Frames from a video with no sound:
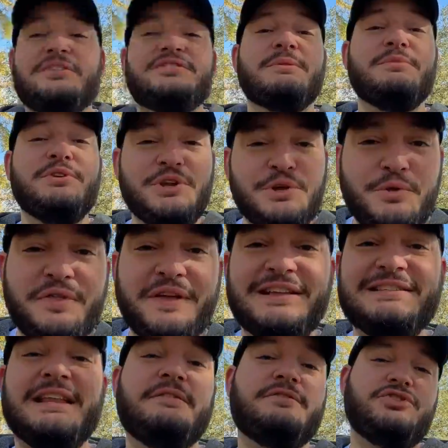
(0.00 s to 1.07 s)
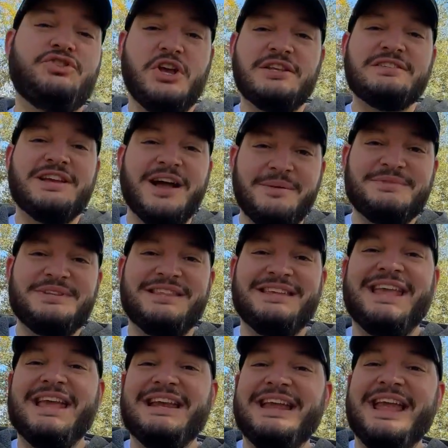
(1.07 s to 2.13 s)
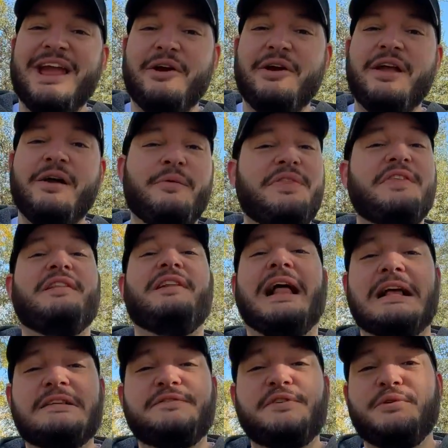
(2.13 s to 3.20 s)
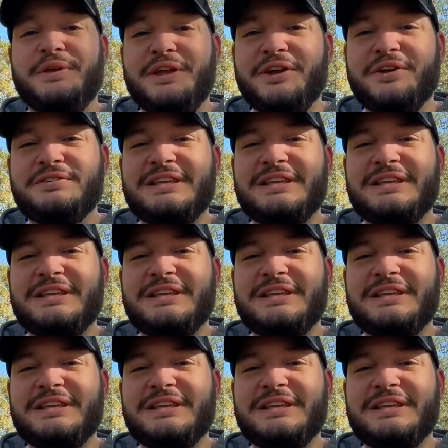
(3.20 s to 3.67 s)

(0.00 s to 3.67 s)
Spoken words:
some new things that have just come to the Katy area within the last few years